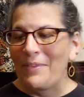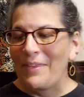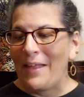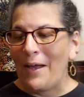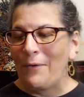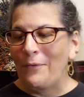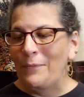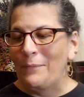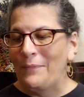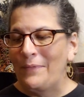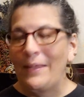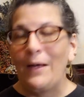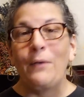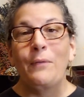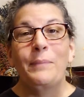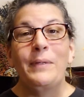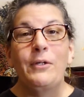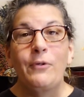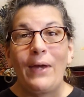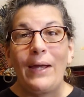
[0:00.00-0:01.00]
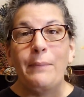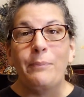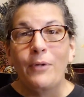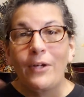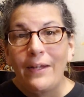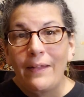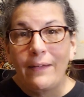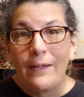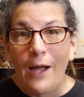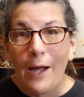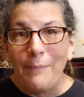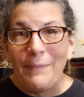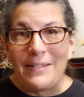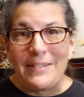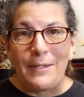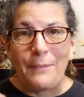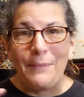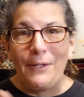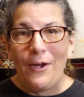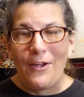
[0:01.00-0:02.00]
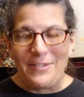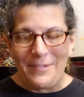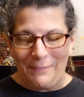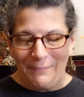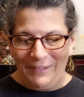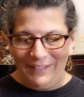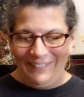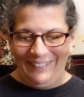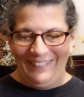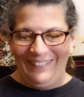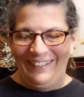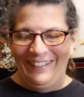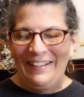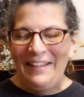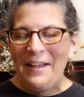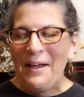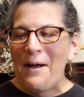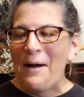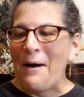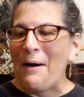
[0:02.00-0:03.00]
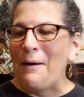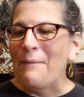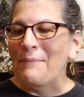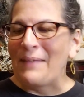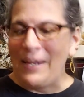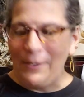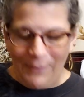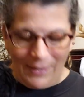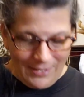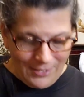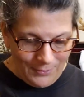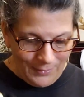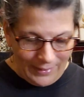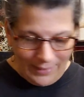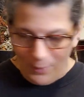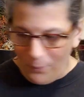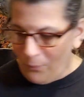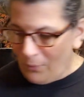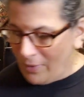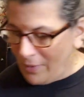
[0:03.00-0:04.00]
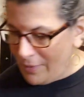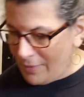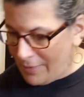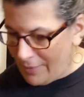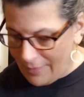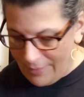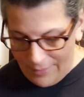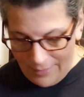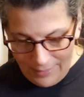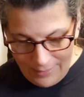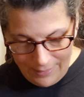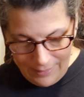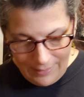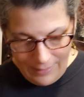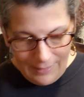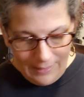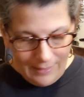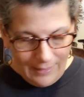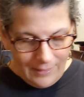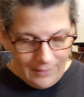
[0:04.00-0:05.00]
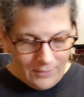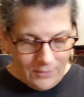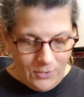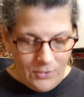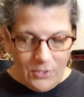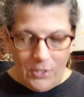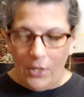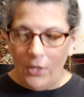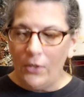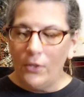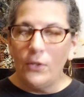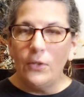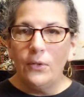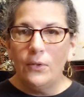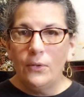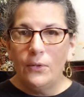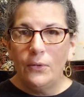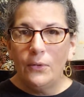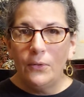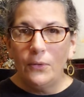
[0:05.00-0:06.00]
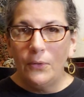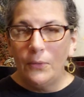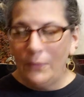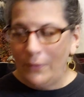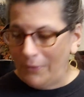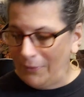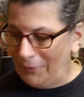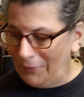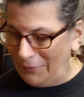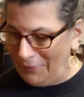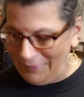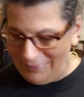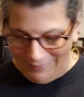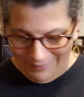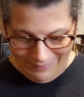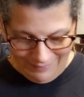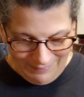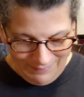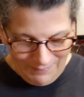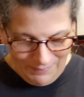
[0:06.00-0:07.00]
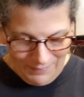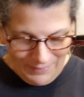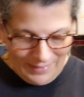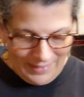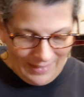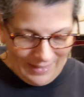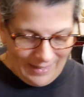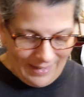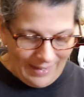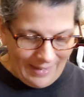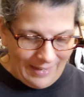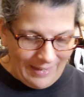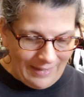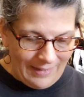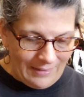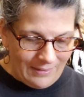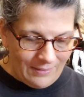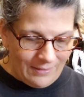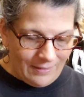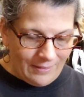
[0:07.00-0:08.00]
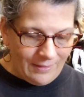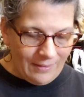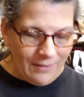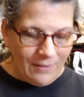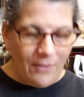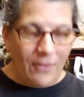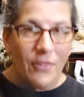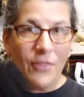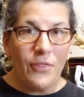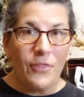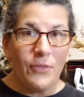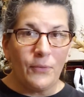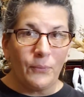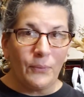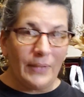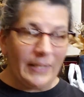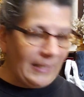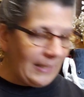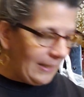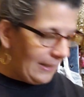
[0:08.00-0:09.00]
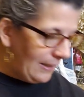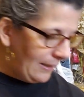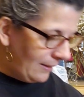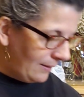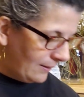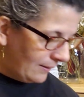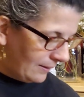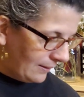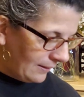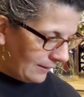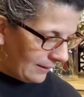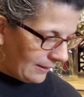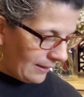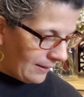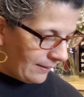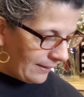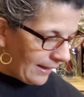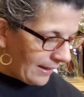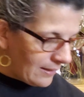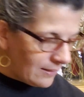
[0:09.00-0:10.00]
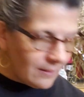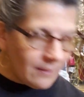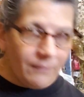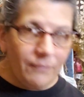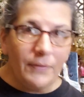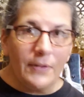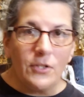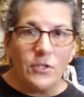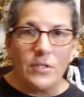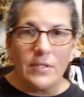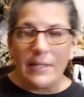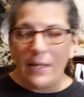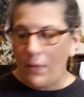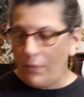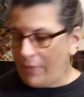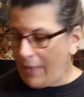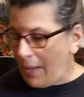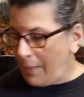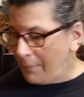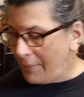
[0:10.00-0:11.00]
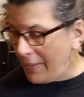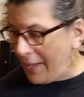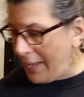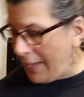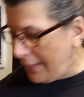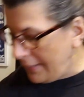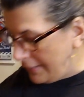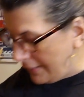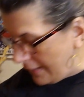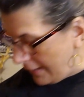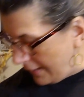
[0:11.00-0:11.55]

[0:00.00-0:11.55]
that would be great. Put it in the comments. That'd be awesome. Anyway, so I got 1, 2, and 3, and that finishes out that bag.